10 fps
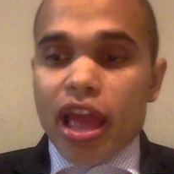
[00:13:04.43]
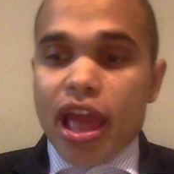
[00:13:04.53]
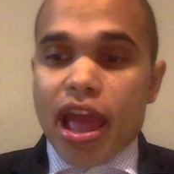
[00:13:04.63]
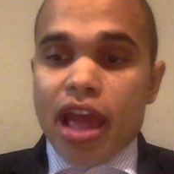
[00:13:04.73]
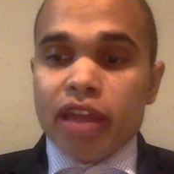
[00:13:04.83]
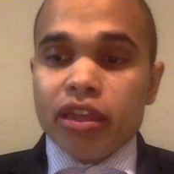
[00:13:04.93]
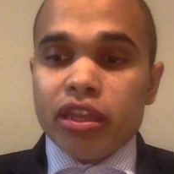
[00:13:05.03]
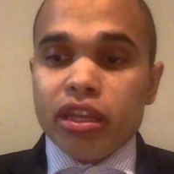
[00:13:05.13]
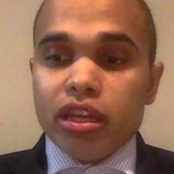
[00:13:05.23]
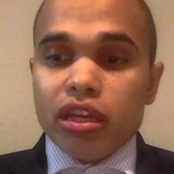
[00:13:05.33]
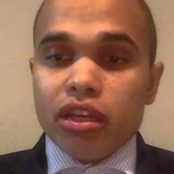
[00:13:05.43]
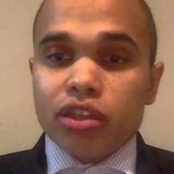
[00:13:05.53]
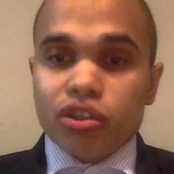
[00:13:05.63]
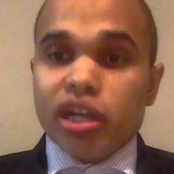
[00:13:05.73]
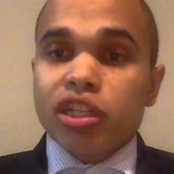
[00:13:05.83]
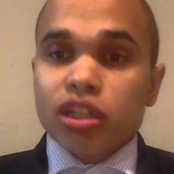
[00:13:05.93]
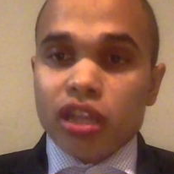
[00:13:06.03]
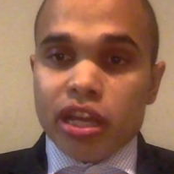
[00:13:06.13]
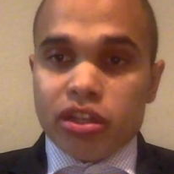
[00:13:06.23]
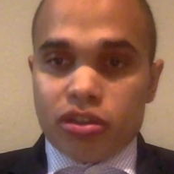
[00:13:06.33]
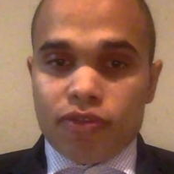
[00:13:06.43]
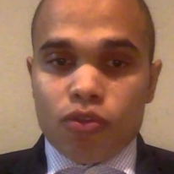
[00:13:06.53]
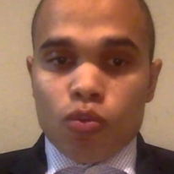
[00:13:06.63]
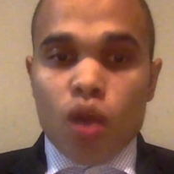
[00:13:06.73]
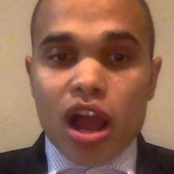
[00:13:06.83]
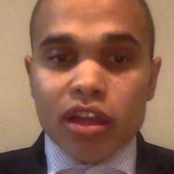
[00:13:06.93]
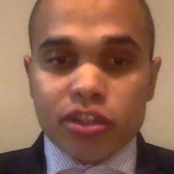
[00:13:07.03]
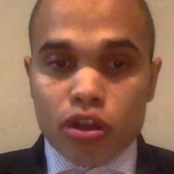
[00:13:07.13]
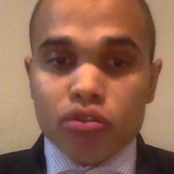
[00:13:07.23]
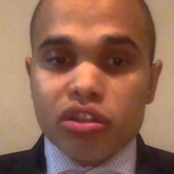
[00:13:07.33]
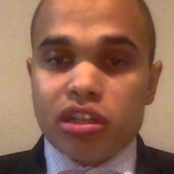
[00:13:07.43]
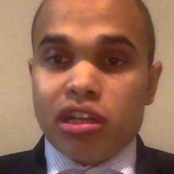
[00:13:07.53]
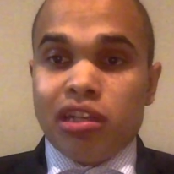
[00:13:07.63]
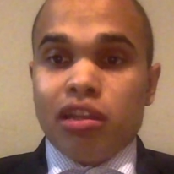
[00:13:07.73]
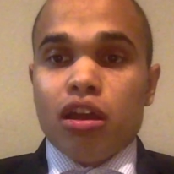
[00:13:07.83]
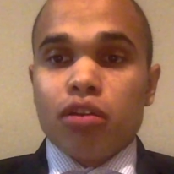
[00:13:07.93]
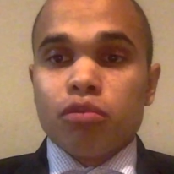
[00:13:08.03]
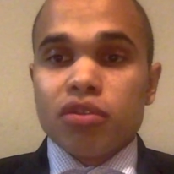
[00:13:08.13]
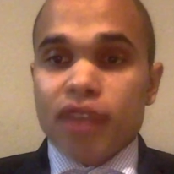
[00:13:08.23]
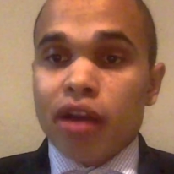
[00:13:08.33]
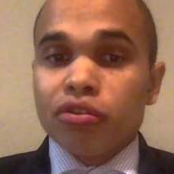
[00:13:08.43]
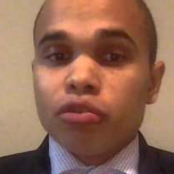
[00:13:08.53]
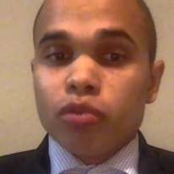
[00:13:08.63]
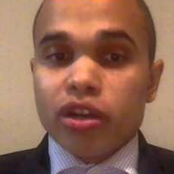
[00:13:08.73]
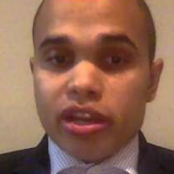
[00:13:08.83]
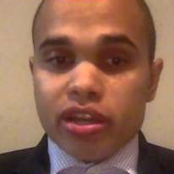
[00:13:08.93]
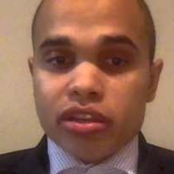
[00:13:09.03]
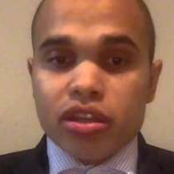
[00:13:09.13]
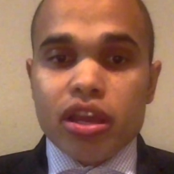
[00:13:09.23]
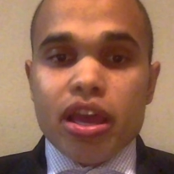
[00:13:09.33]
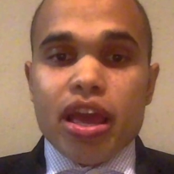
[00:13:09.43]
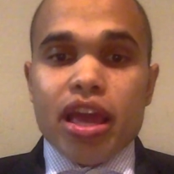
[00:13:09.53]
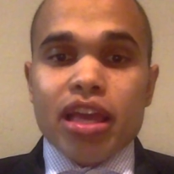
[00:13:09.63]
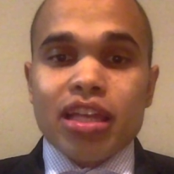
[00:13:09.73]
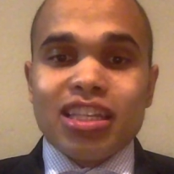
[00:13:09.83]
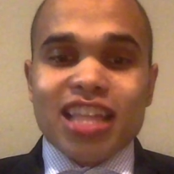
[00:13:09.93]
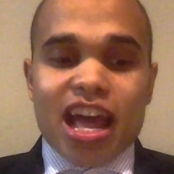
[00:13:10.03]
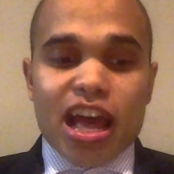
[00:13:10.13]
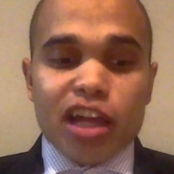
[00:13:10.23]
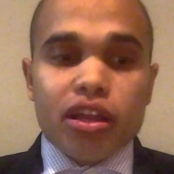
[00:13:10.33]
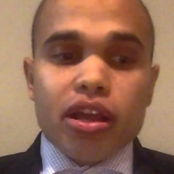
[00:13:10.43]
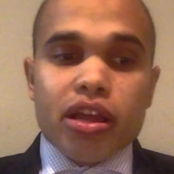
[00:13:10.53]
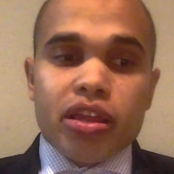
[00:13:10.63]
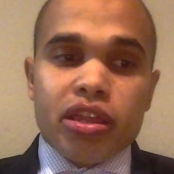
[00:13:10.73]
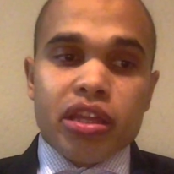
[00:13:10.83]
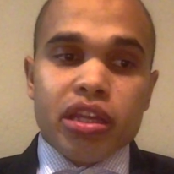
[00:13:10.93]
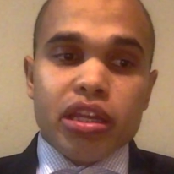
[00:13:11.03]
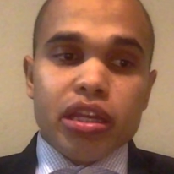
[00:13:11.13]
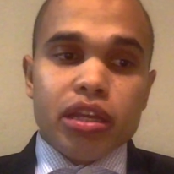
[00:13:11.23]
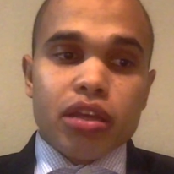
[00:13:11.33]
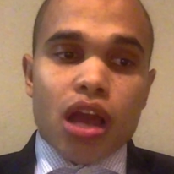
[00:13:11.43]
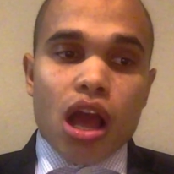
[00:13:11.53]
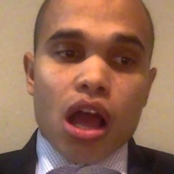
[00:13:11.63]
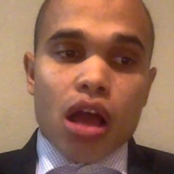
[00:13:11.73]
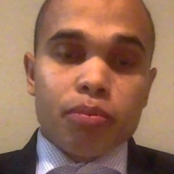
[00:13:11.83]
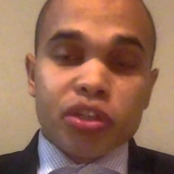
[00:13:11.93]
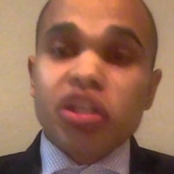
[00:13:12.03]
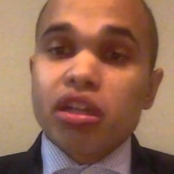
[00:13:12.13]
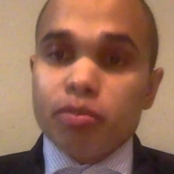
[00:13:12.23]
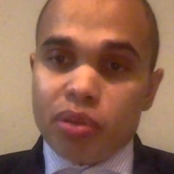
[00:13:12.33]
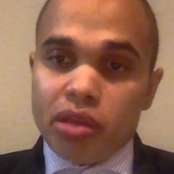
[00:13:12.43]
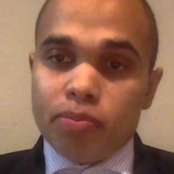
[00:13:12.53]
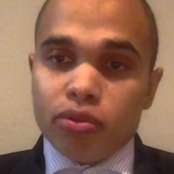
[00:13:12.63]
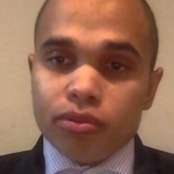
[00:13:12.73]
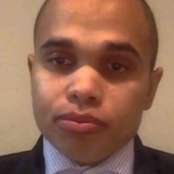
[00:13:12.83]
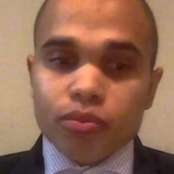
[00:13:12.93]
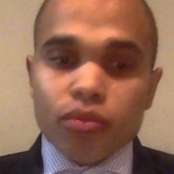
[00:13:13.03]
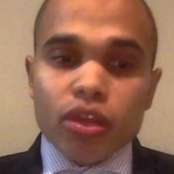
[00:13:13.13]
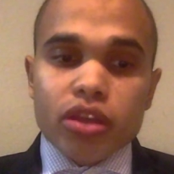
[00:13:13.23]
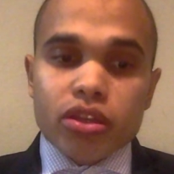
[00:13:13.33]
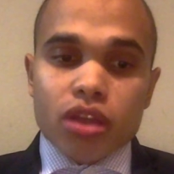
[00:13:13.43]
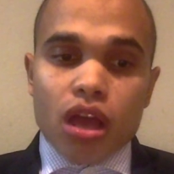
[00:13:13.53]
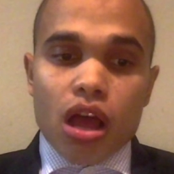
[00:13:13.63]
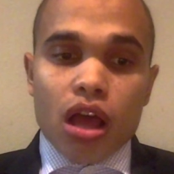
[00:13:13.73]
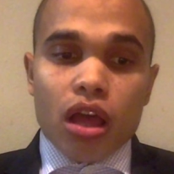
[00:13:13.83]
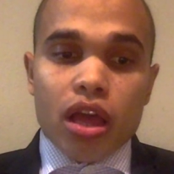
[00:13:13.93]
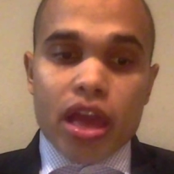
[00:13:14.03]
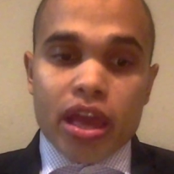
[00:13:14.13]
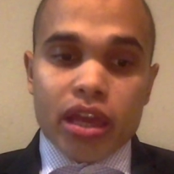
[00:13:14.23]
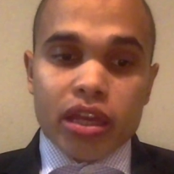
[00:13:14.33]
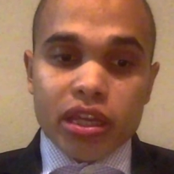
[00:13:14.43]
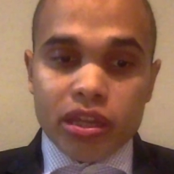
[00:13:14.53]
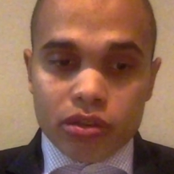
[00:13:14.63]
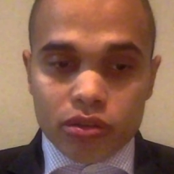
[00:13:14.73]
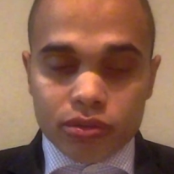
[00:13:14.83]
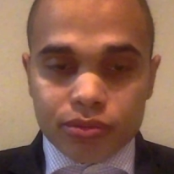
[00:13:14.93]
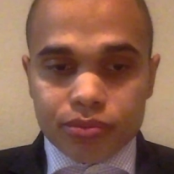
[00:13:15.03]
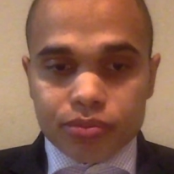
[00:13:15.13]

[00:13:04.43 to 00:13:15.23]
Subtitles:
And the creation legend for why Tenochtitlan was founded where it is that the Mexica people saw a eagle